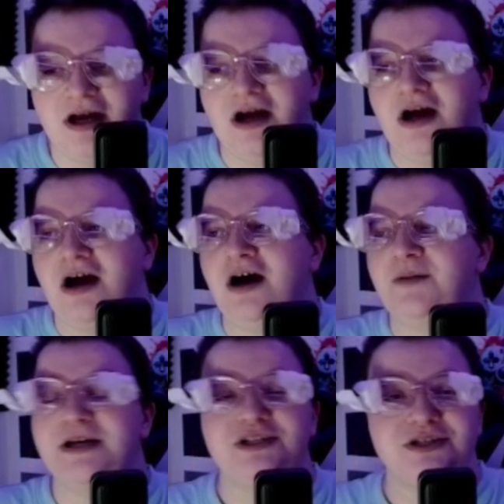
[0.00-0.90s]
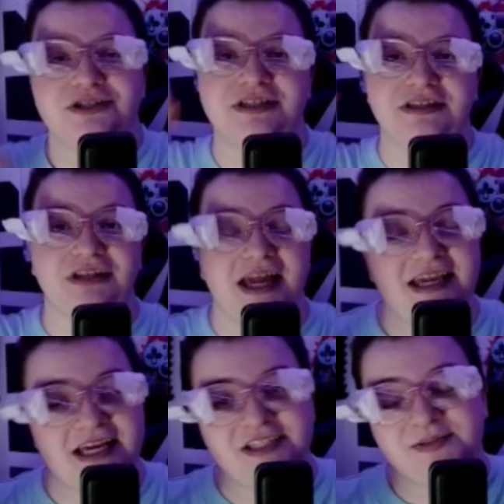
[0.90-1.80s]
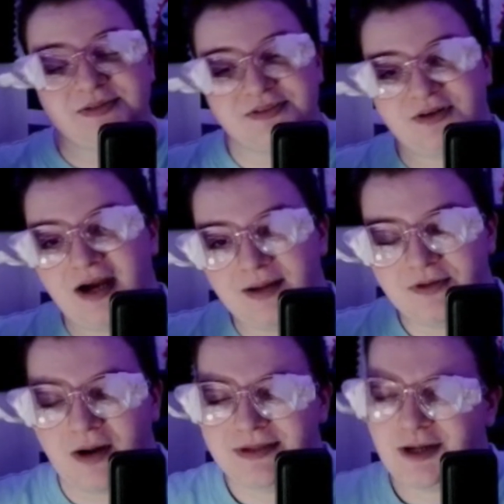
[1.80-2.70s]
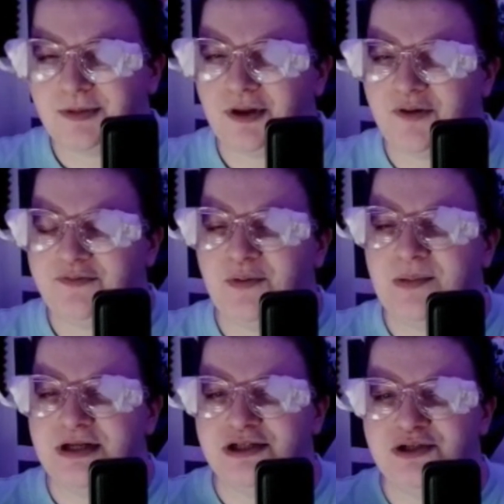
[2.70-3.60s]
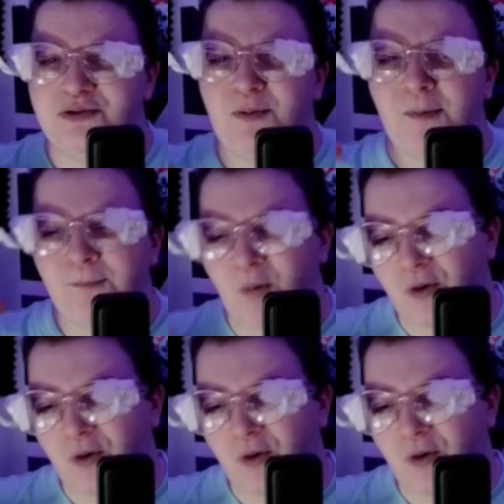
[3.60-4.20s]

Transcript: Uh, make sure to like and subscribe. Comment down below if you want me to do more